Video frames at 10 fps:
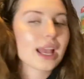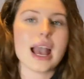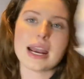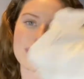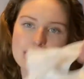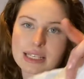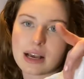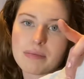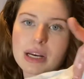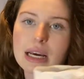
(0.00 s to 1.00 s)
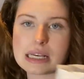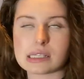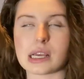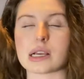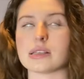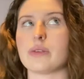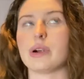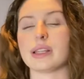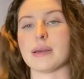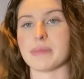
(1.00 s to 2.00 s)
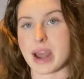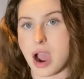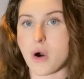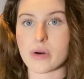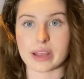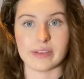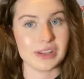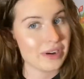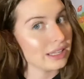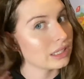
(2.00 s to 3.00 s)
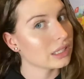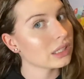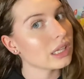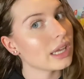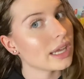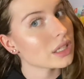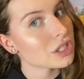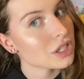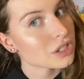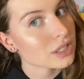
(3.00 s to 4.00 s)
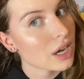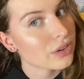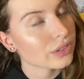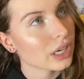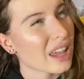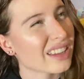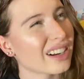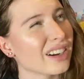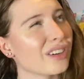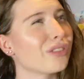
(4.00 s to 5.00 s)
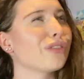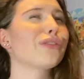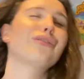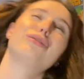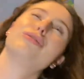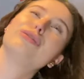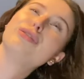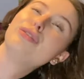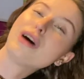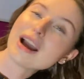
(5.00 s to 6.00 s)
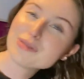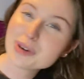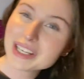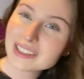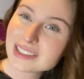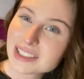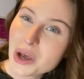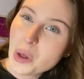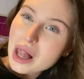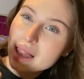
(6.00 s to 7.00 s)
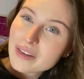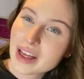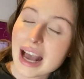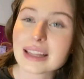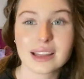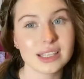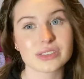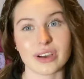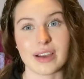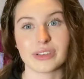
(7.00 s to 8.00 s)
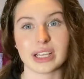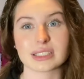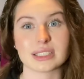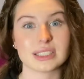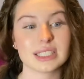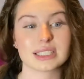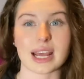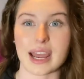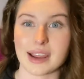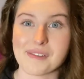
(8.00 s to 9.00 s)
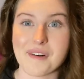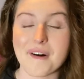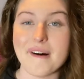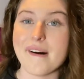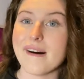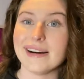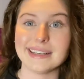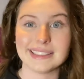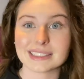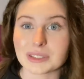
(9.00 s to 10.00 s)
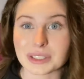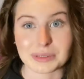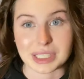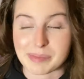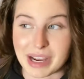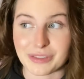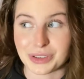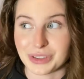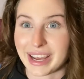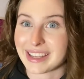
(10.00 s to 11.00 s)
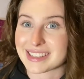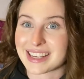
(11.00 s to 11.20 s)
Anyways, I stopped into icing because I wanted them now, even though I literally can't change this out for another five weeks. So love that. At least five weeks. It's six to eight. It's only really been a few days.